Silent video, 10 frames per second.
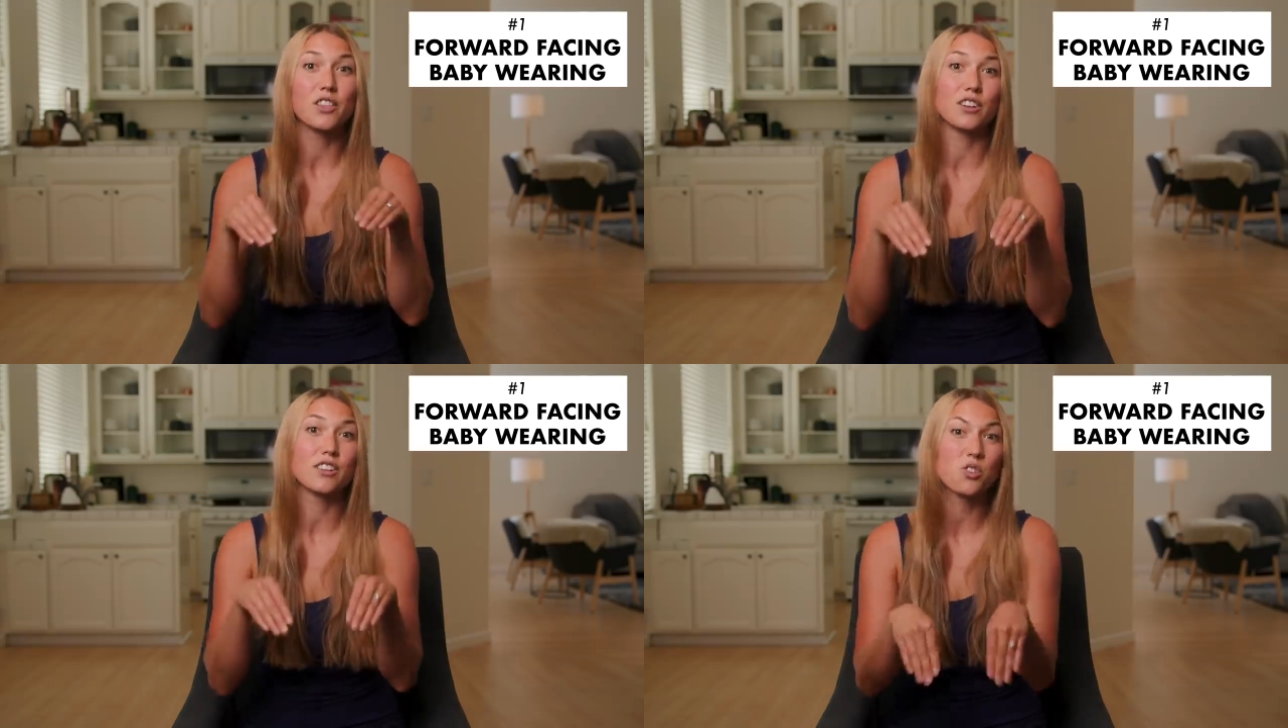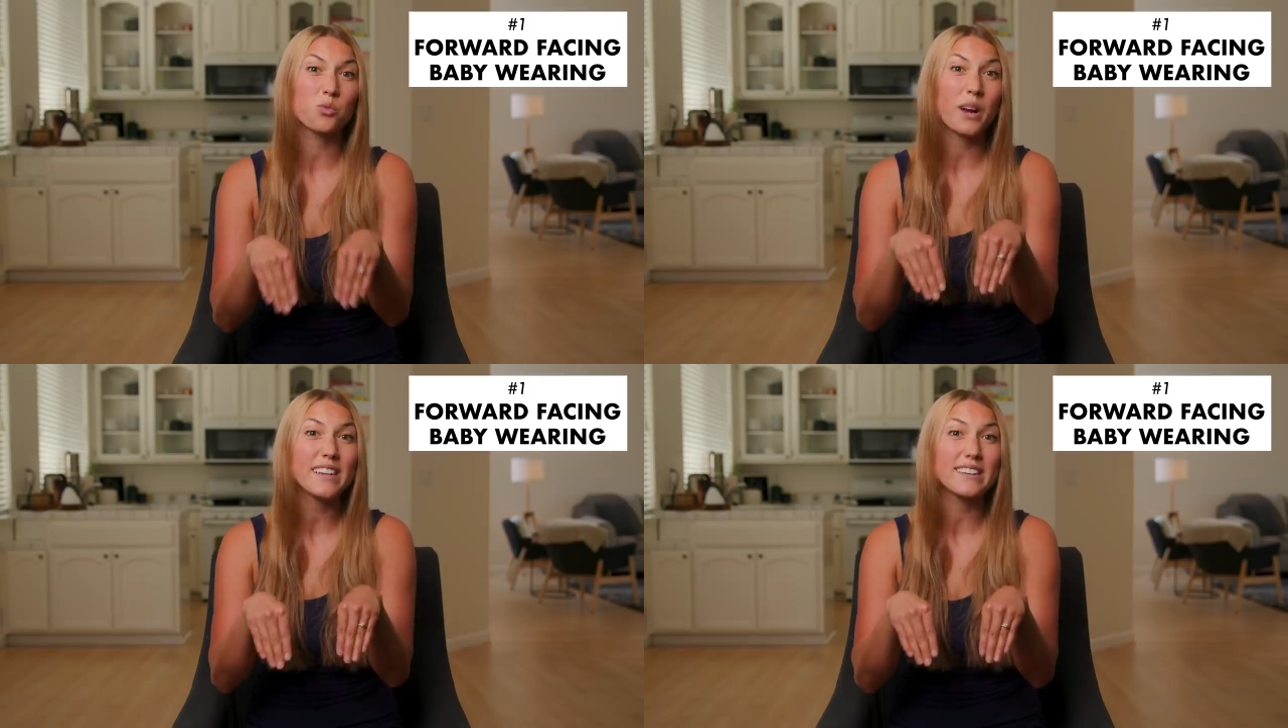they're
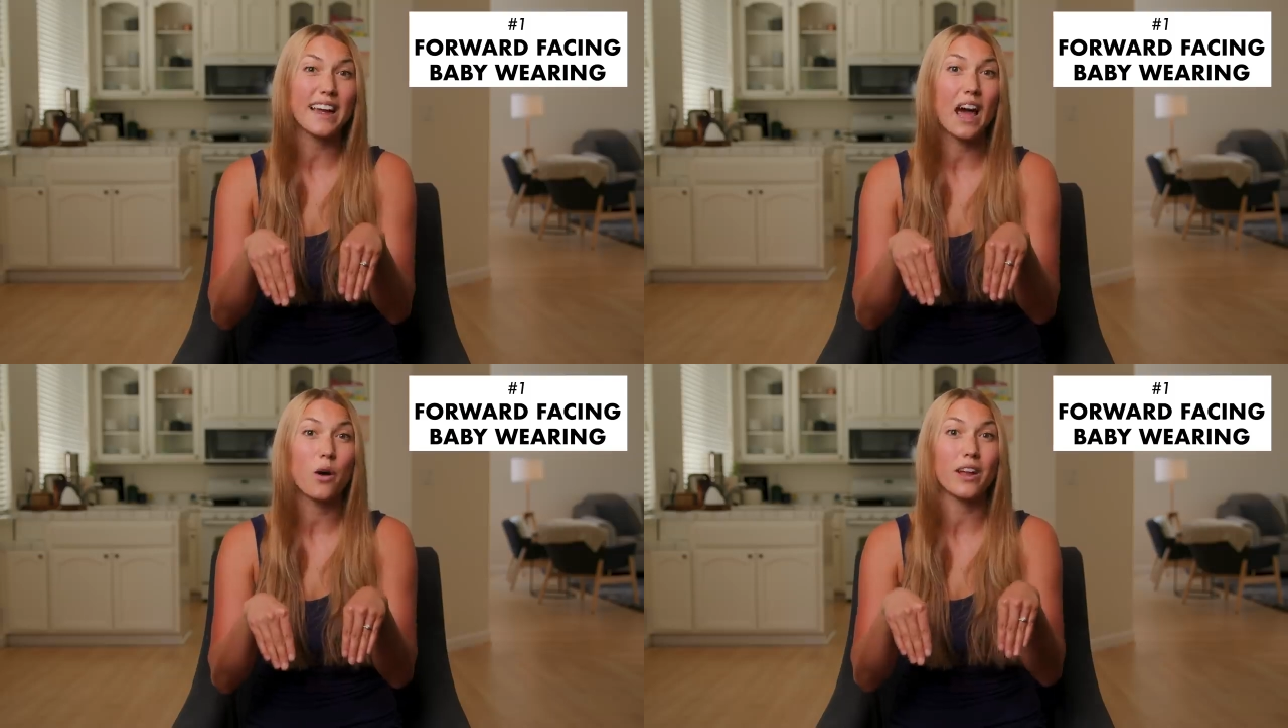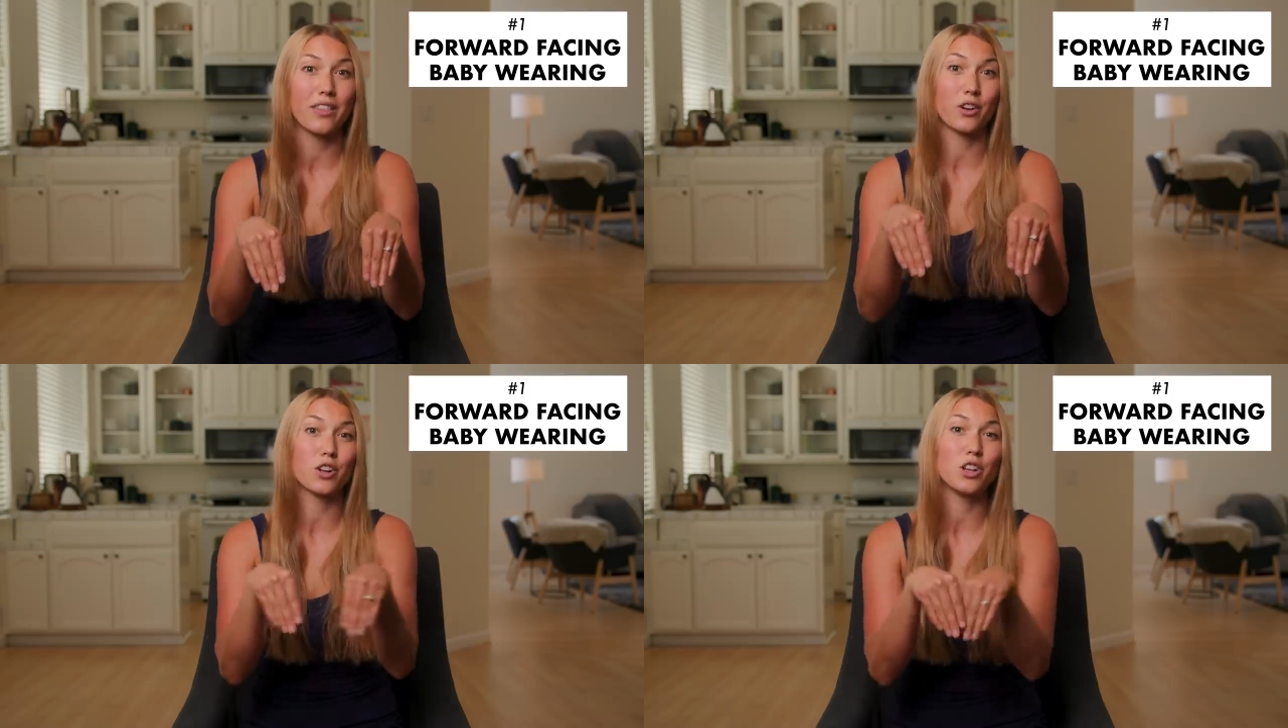straight down,
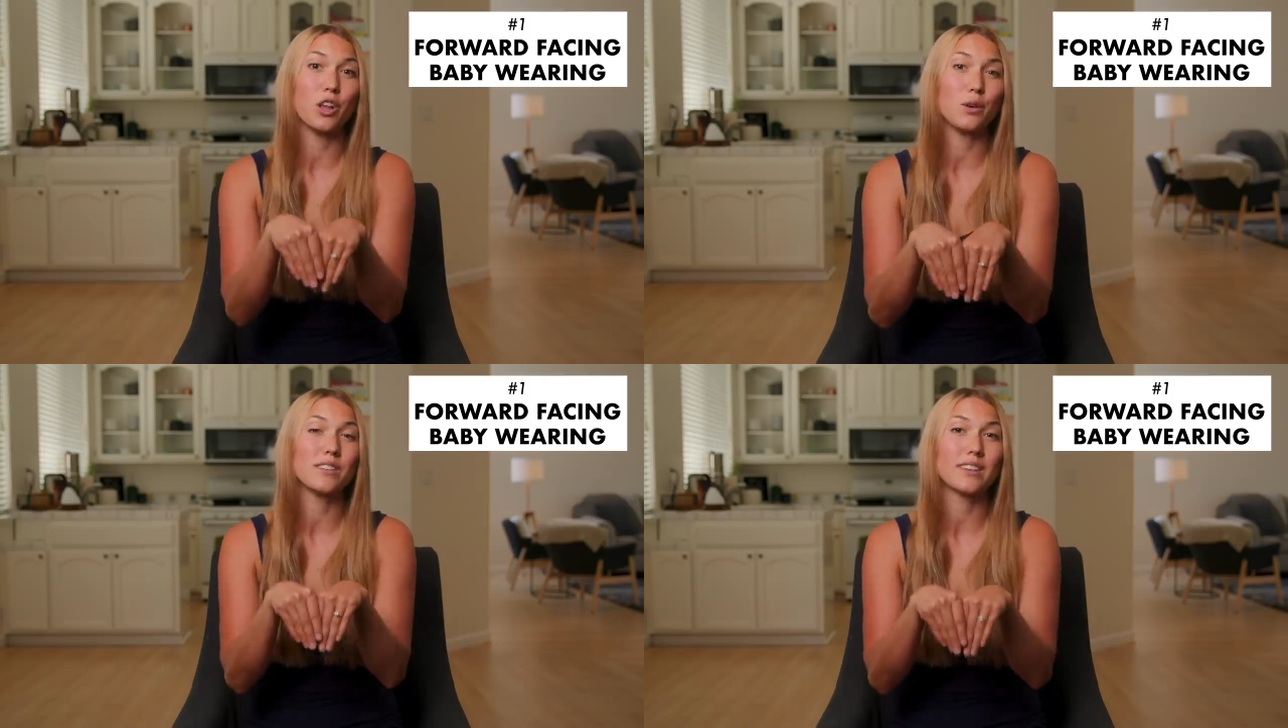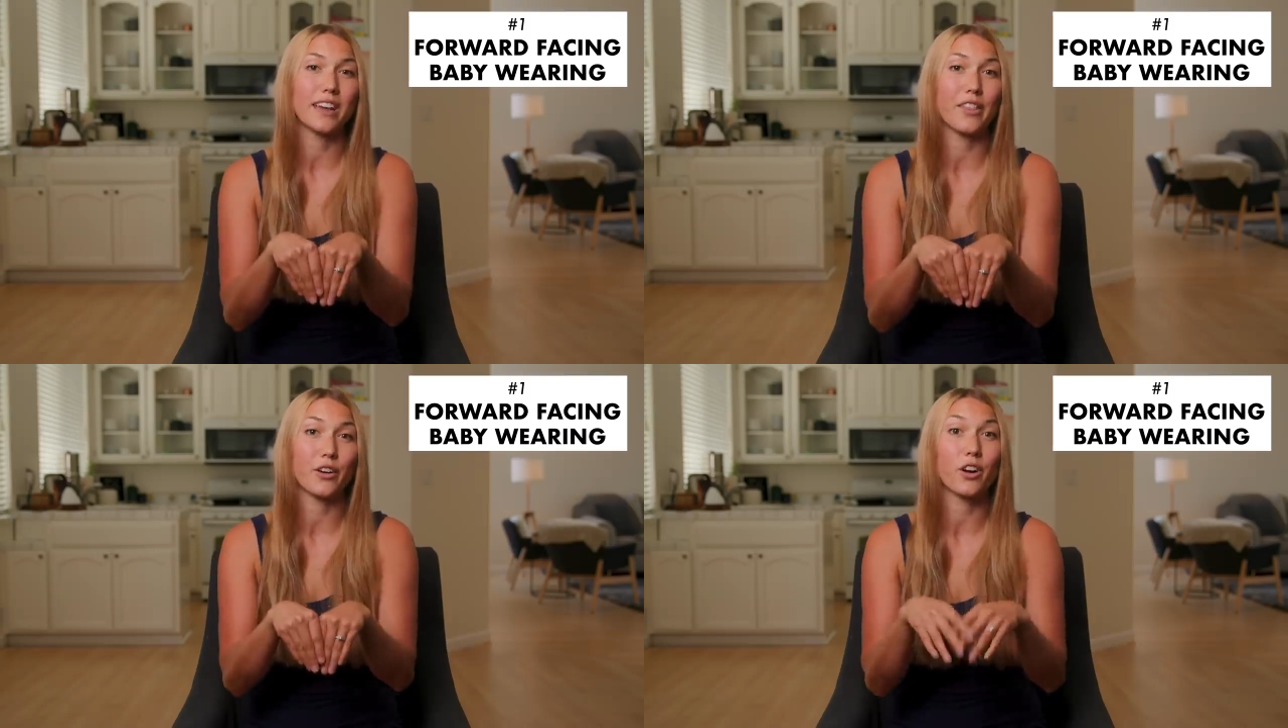and they're close
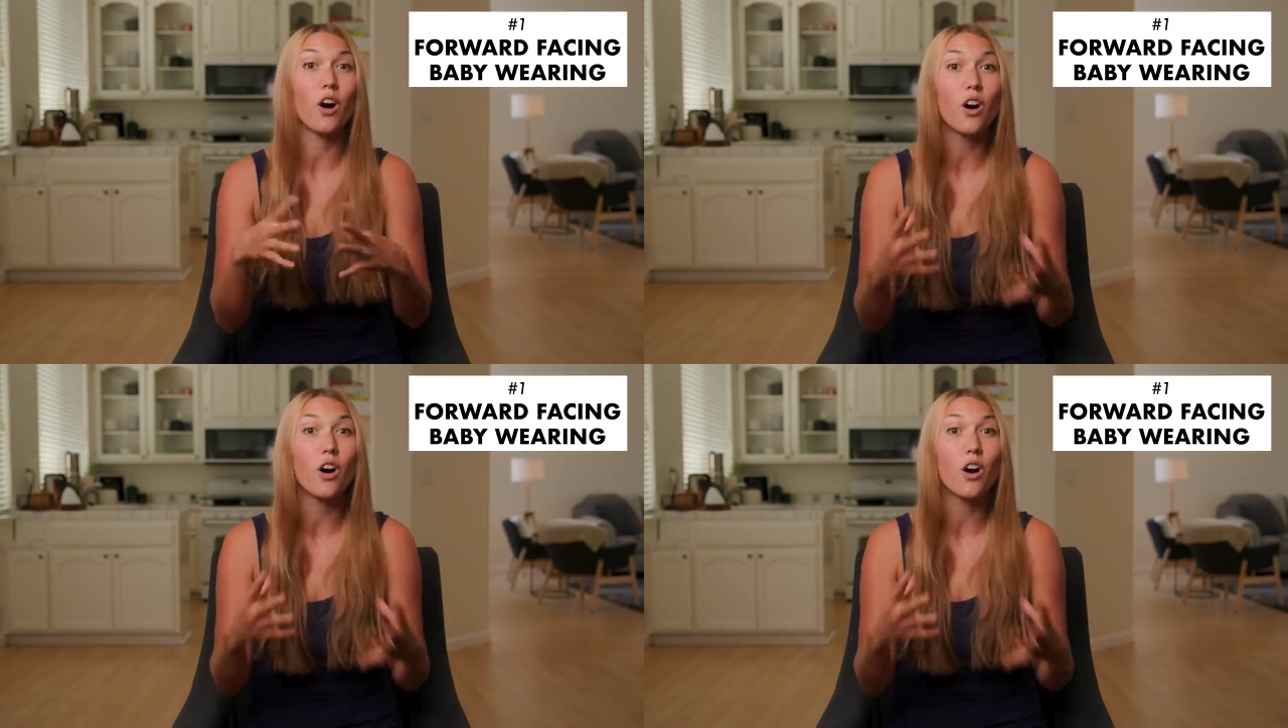together.